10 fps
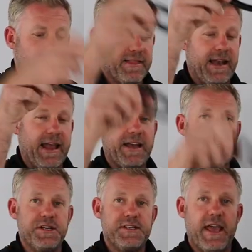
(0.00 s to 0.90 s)
the
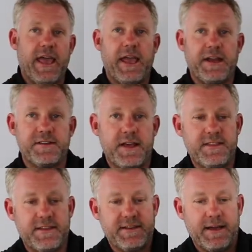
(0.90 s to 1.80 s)
lanyard, and
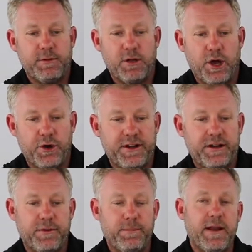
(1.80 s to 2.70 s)
the double
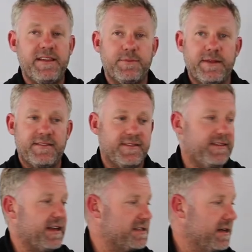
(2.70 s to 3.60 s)
O-ring replacement
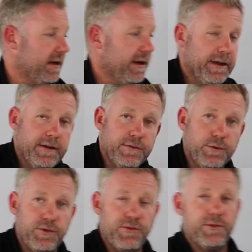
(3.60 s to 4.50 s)
set, and of
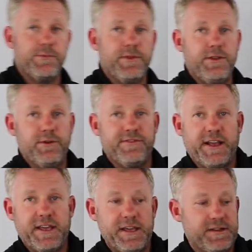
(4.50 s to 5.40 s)
course your
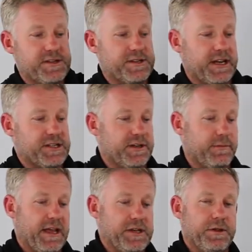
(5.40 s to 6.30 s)
funky instruction
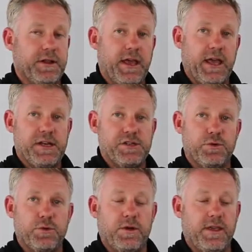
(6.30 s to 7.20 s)
manual and
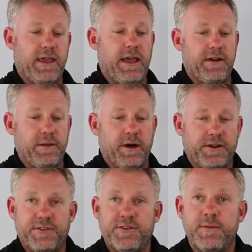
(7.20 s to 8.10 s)
your carry
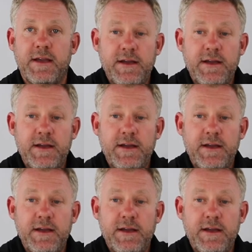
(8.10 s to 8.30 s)
box.